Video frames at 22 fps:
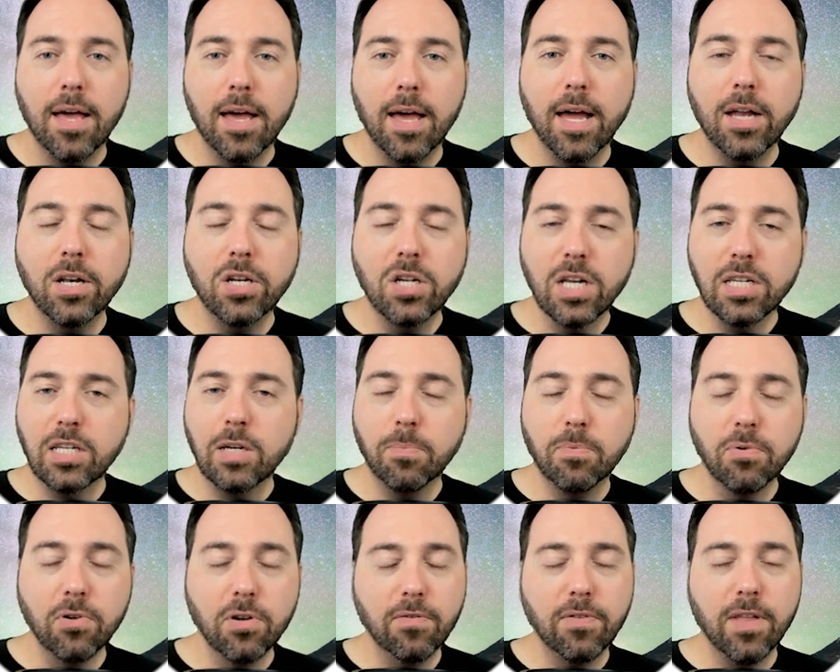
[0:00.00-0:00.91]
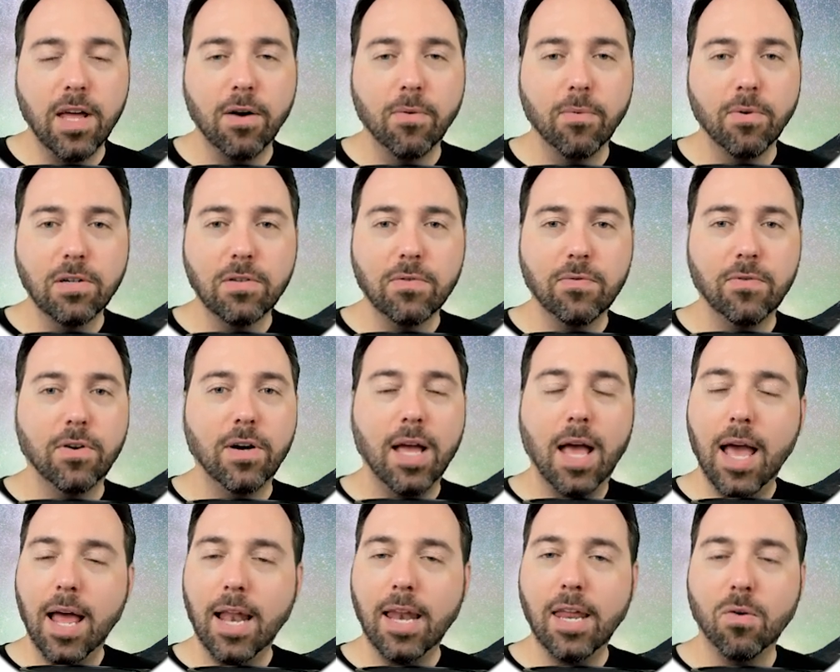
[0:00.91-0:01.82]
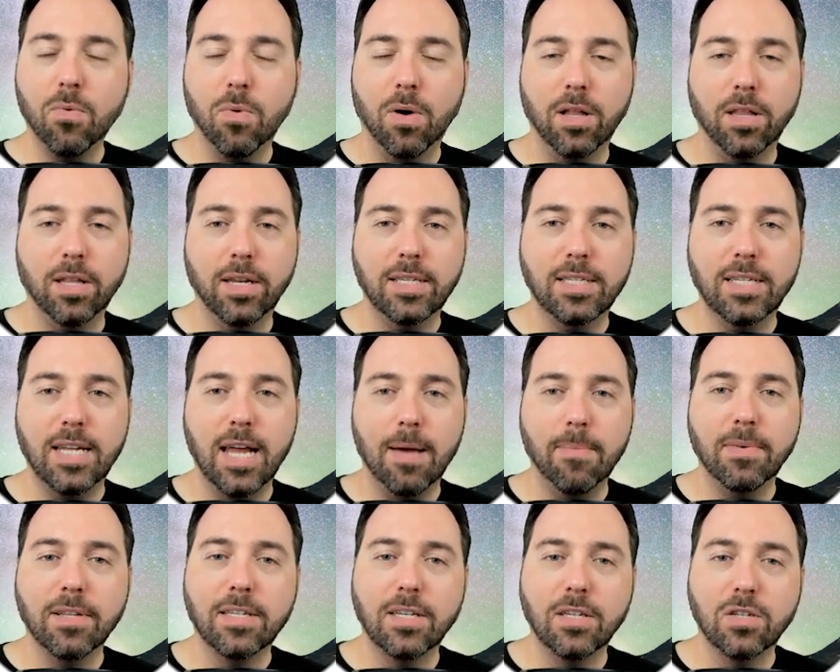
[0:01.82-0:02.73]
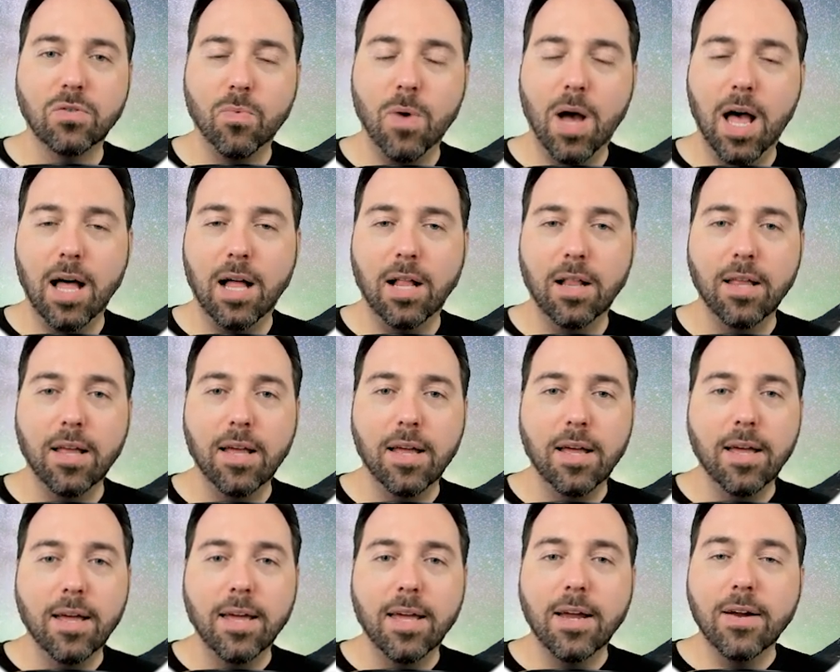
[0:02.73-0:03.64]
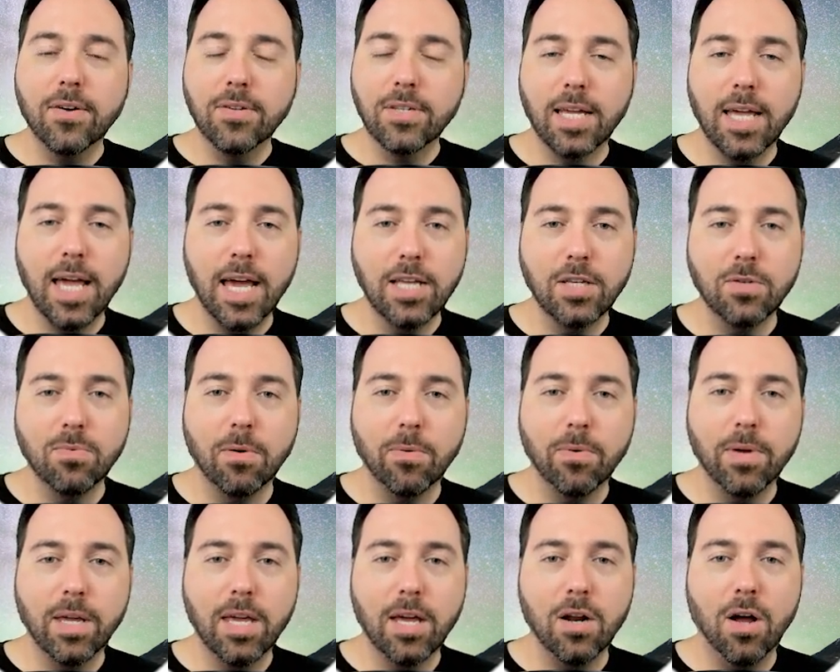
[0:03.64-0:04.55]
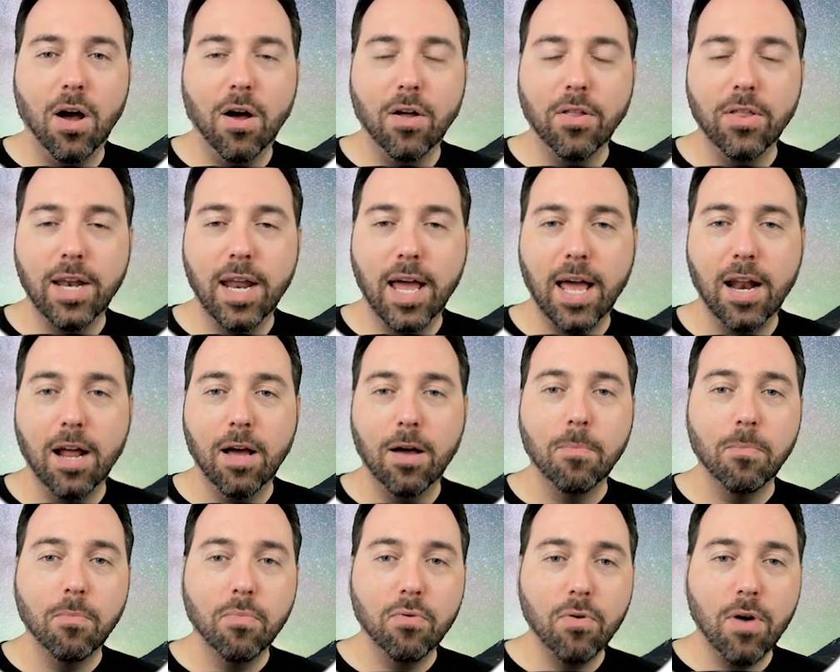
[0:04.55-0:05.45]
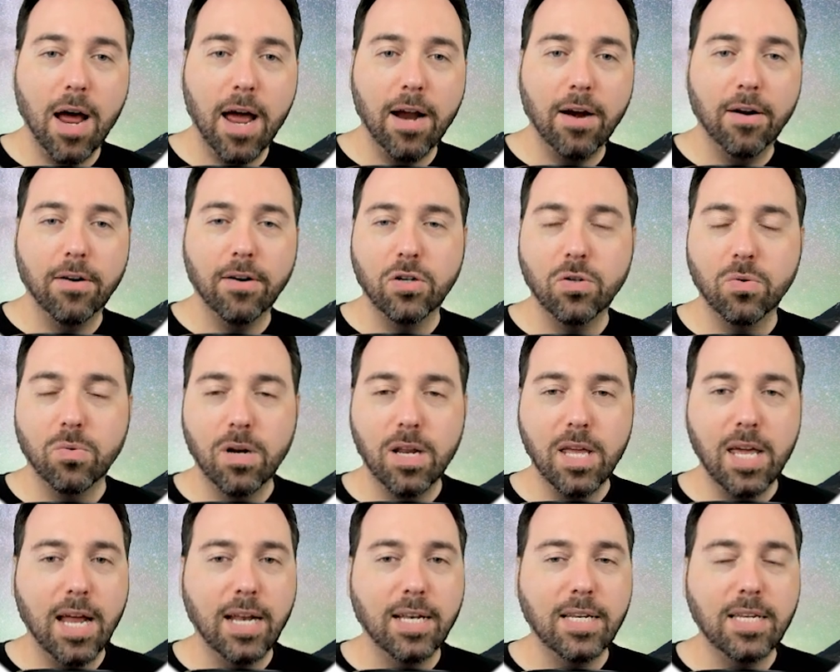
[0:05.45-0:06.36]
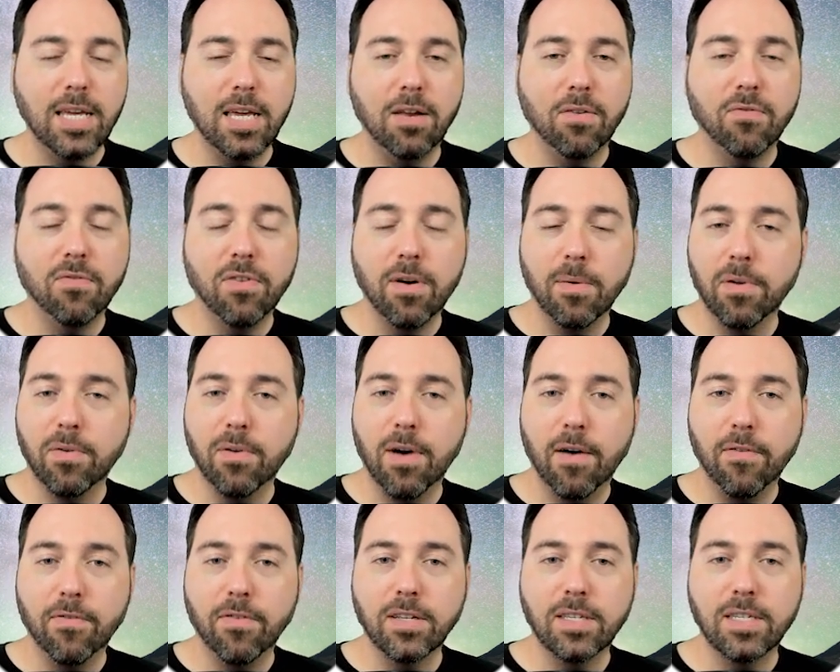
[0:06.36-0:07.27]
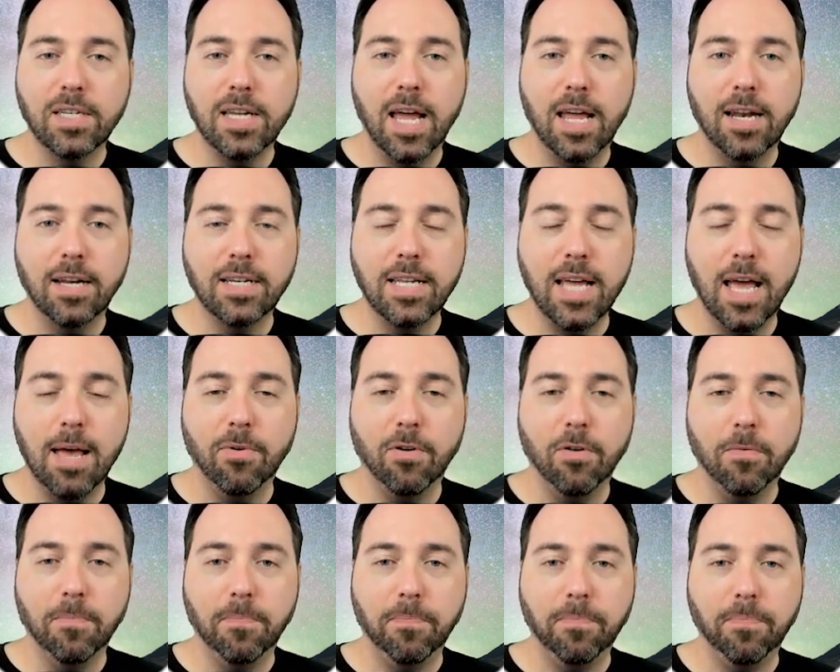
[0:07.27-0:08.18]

And just to prove that it works for inequality statements as well, here's a case where we get all the data prior to 2018 from the reference data table.